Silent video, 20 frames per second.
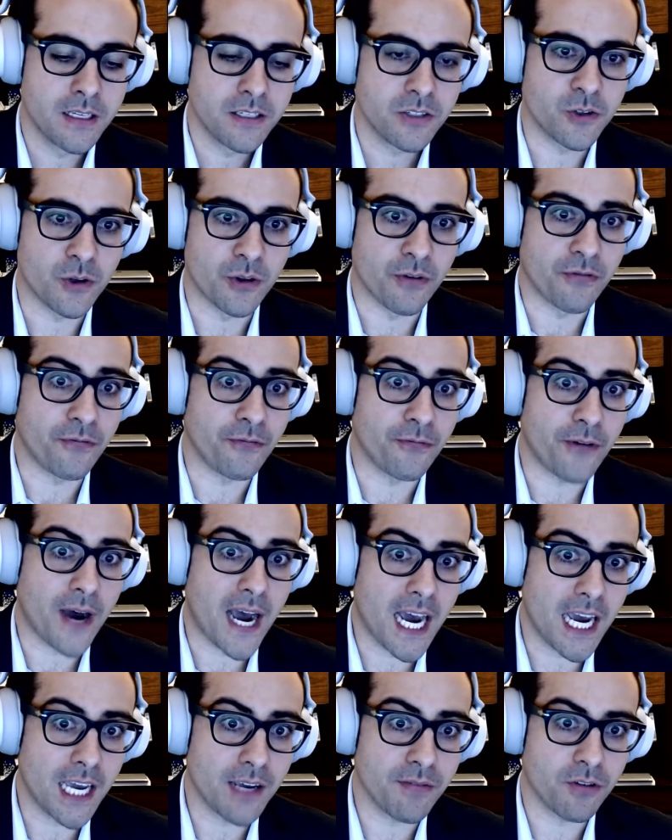So the
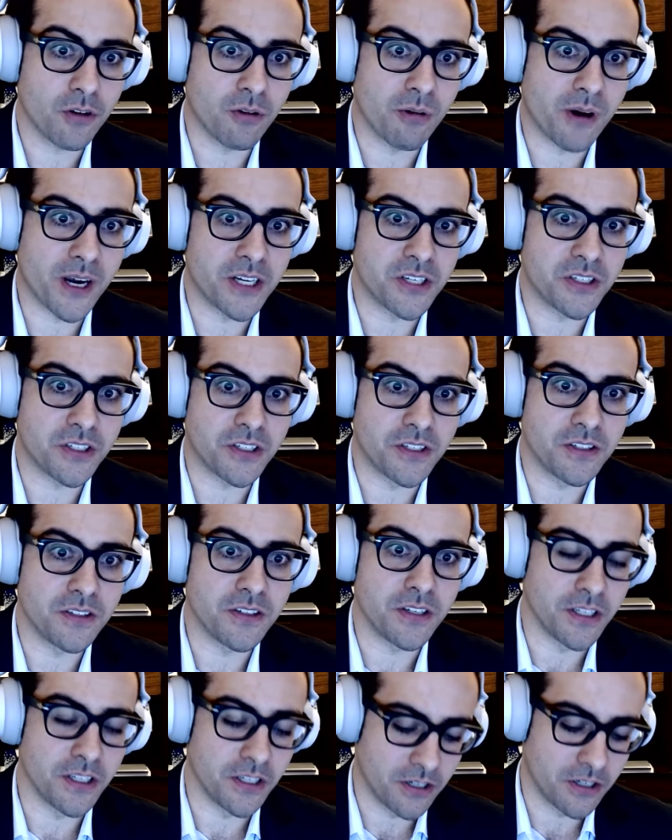5 questions
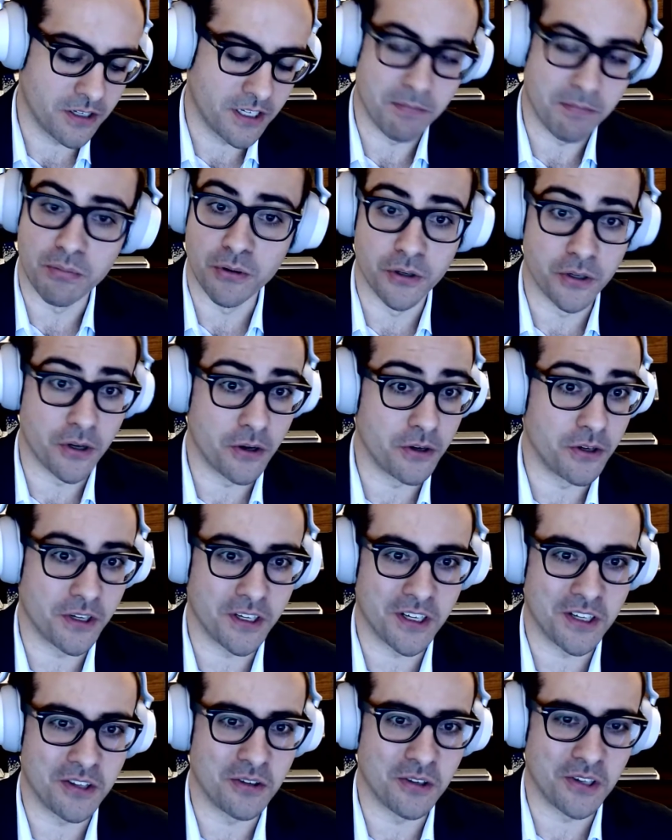here, and Bruno, you're
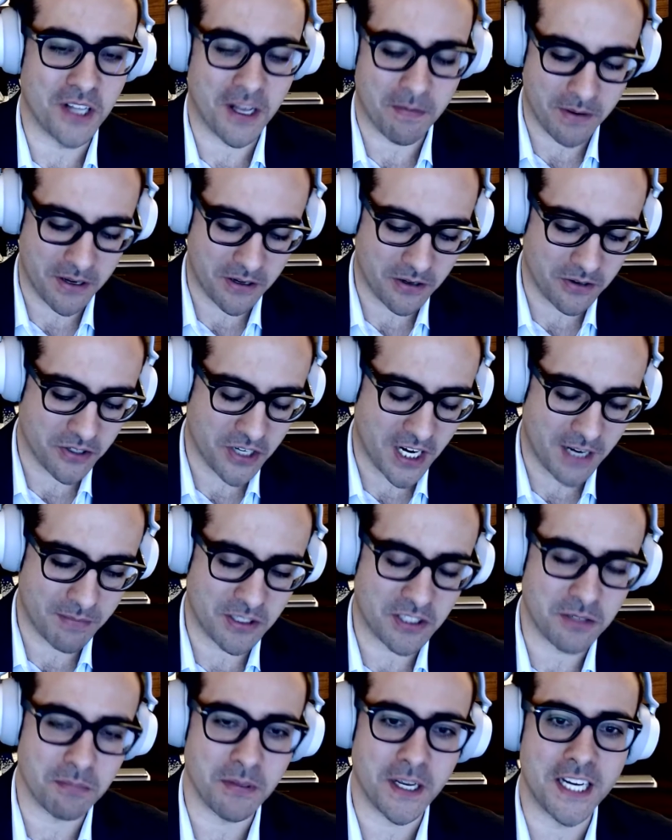going to do a lot better job
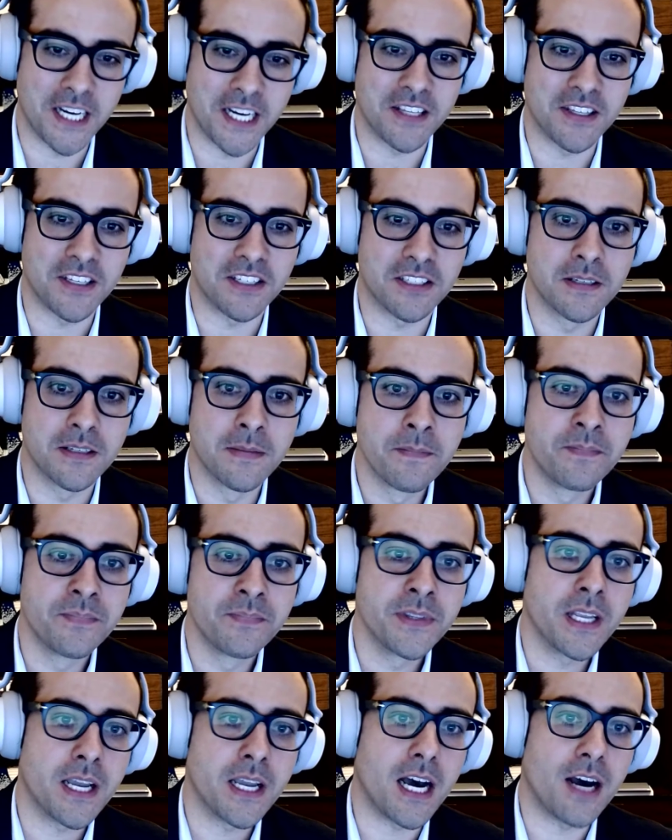explaining this.
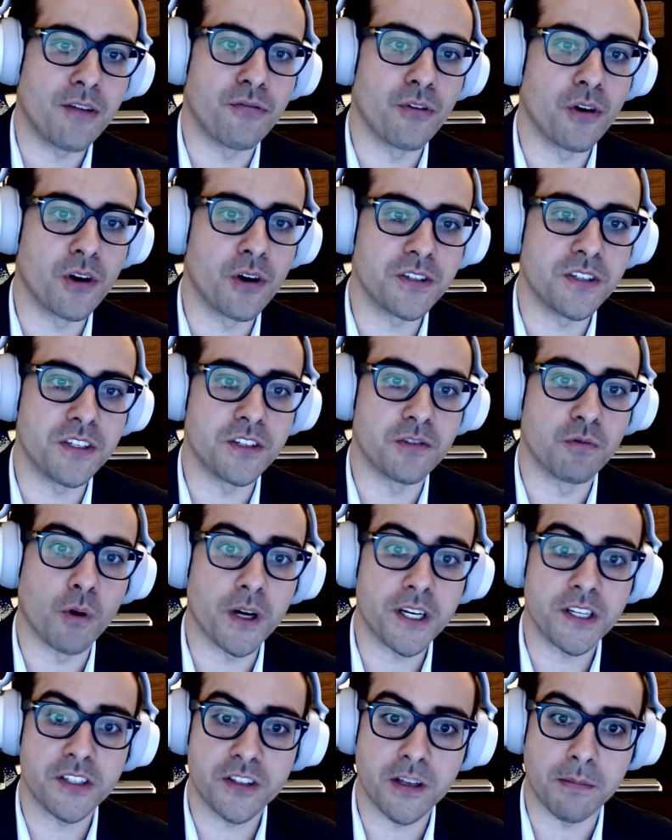First is,
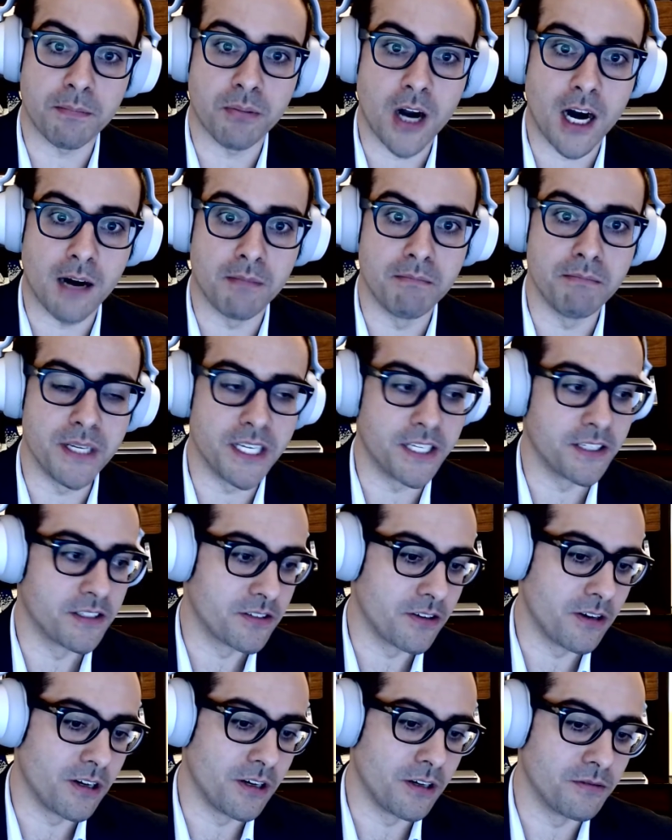what is the problem being
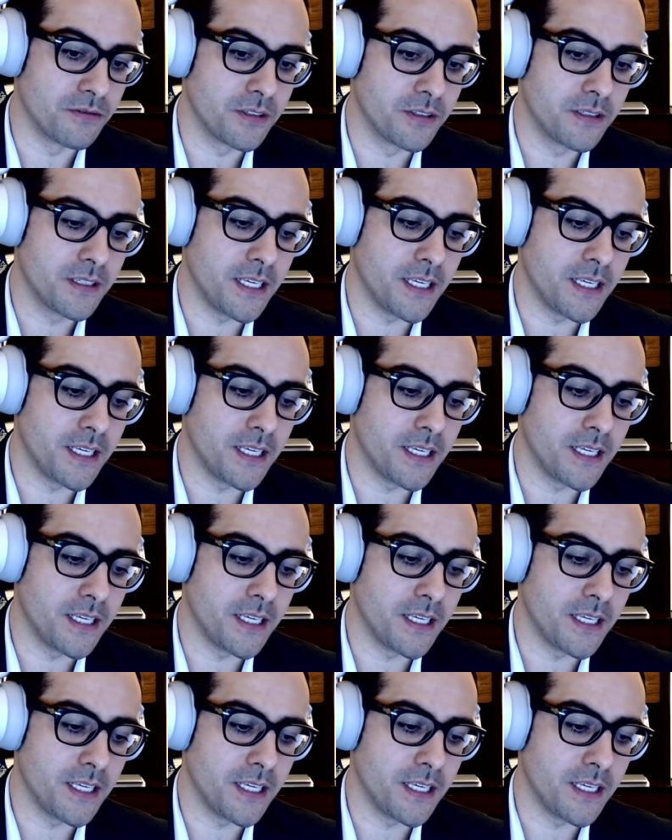solved?